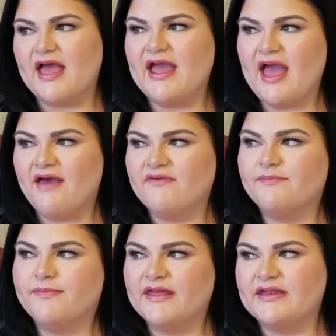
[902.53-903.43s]
I
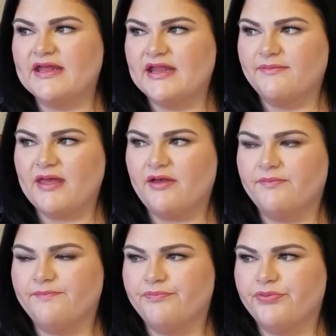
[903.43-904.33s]
haven't been in
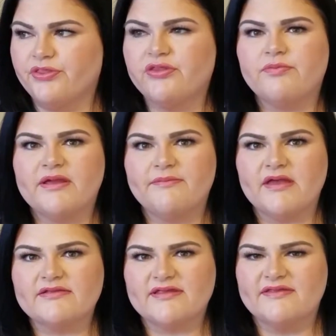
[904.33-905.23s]
about 3
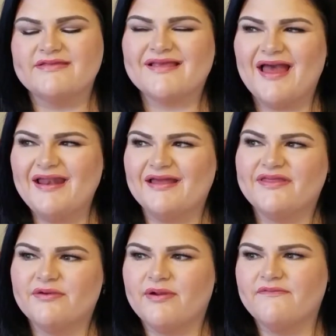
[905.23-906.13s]
months. And that's kind of, I
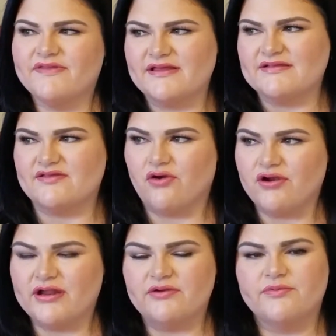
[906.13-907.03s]
think, where everything
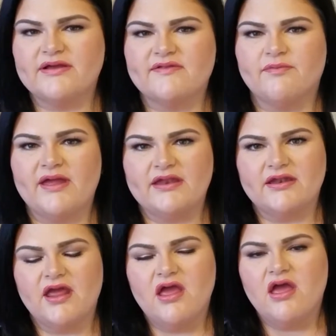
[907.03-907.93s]
started was
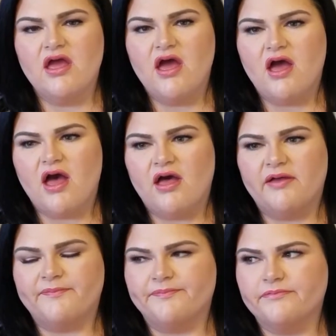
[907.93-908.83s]
when
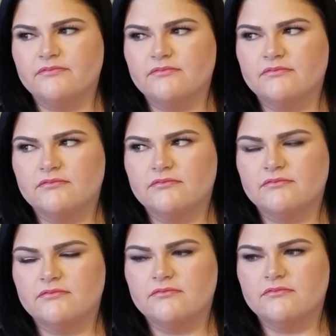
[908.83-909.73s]

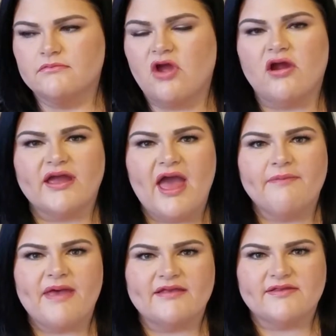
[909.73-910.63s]
our cat
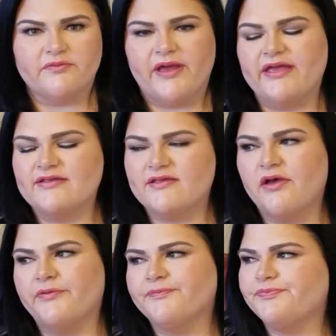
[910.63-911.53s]
passed away. So